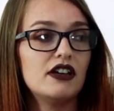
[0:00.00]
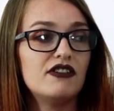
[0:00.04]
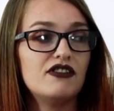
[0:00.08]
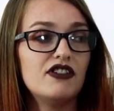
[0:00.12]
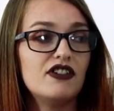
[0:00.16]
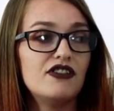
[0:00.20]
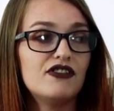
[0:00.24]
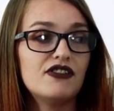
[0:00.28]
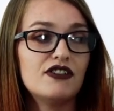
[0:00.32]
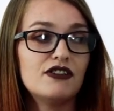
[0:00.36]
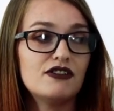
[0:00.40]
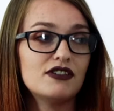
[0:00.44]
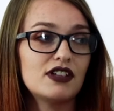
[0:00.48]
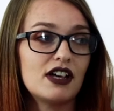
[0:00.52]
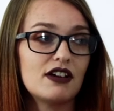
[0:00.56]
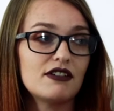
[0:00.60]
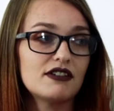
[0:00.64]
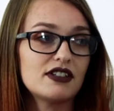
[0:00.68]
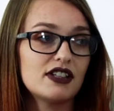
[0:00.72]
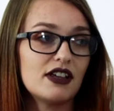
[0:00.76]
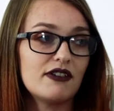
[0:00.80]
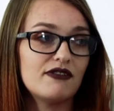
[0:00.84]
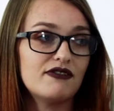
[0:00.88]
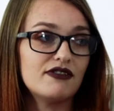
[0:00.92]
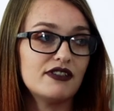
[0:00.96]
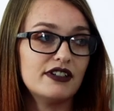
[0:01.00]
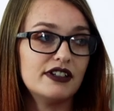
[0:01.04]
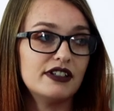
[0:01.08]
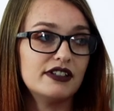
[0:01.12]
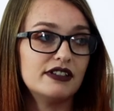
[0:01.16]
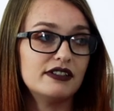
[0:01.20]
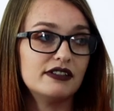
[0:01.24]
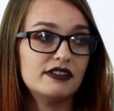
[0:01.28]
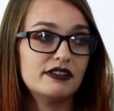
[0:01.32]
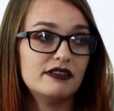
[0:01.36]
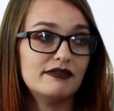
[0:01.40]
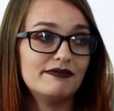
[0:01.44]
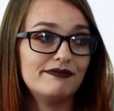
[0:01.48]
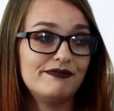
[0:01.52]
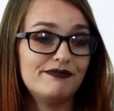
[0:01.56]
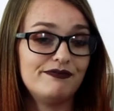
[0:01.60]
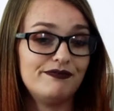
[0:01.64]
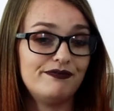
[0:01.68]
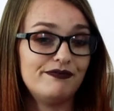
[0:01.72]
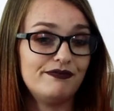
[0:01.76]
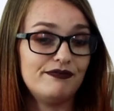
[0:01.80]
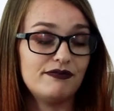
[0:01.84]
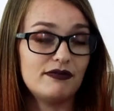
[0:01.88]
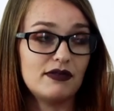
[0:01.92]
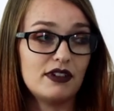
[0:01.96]
If you fall down something,
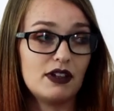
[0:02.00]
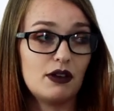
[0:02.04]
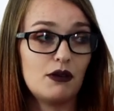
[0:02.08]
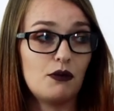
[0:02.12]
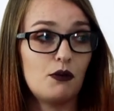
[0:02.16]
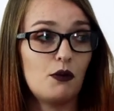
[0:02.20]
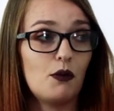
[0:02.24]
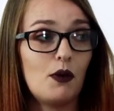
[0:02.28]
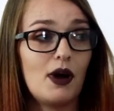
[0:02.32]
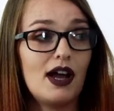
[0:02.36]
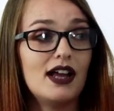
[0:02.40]
yeah, it's all over.